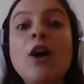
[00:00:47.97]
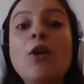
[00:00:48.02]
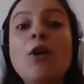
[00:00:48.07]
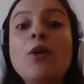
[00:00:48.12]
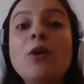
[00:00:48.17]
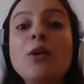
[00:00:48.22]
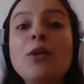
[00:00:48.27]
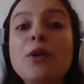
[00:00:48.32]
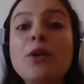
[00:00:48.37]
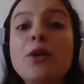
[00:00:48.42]

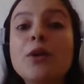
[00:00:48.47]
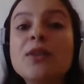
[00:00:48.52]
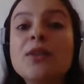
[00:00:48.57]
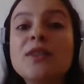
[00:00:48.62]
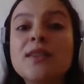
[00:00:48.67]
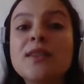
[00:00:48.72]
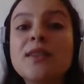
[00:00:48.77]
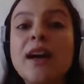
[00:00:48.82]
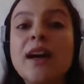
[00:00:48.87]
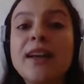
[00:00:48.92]
All
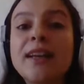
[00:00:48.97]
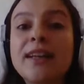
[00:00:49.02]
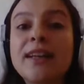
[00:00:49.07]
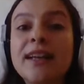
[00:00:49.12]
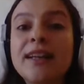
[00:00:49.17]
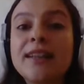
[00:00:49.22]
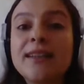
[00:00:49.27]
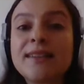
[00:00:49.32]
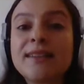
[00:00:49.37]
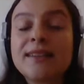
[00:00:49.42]
those
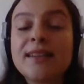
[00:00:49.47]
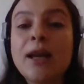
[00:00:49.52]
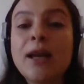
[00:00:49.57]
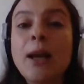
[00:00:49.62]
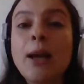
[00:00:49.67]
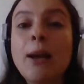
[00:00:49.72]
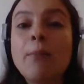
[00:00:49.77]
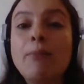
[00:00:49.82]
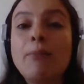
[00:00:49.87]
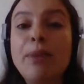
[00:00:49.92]
target
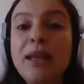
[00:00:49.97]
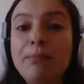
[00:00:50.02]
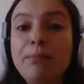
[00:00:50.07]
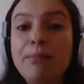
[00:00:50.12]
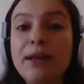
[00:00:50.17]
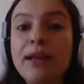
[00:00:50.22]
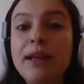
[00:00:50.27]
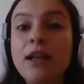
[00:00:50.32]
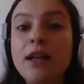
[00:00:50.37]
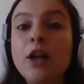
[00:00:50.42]

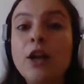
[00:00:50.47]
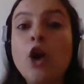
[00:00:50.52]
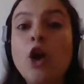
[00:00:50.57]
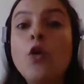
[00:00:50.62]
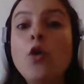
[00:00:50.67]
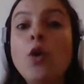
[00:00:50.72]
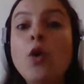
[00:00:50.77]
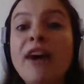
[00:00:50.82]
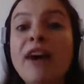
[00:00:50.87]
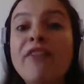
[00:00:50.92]
people
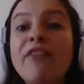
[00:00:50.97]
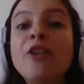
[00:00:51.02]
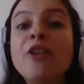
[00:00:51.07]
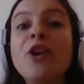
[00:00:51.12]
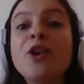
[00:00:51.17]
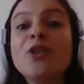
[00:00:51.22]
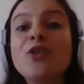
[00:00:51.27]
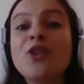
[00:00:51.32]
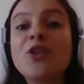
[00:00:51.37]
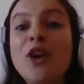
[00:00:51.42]
who have
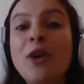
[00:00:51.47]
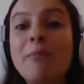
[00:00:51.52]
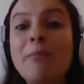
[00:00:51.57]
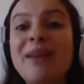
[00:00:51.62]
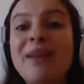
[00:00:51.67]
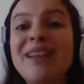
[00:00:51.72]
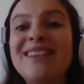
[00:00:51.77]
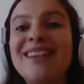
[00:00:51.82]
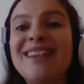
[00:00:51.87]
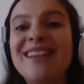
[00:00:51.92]
not
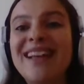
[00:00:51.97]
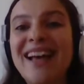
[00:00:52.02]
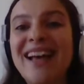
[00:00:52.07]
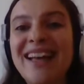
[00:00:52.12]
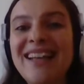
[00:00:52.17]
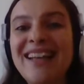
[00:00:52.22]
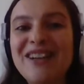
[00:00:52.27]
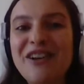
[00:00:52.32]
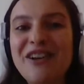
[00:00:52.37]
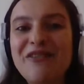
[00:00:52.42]
committed
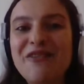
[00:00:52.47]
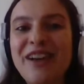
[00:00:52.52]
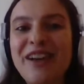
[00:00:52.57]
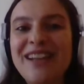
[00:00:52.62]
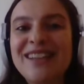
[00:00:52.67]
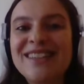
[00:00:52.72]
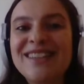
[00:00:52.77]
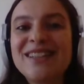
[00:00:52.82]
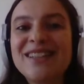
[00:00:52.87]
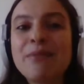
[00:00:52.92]
any
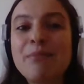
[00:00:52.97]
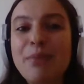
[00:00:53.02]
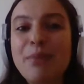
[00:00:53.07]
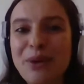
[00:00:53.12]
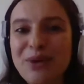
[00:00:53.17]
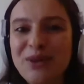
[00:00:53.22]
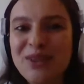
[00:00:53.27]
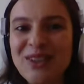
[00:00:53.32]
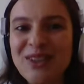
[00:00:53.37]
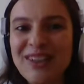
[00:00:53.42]
offense
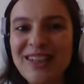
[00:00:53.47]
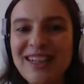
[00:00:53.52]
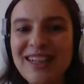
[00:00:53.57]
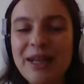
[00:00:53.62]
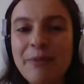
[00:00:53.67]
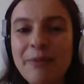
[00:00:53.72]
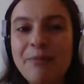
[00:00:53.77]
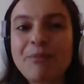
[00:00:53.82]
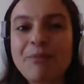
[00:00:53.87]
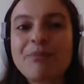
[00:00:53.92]
personally.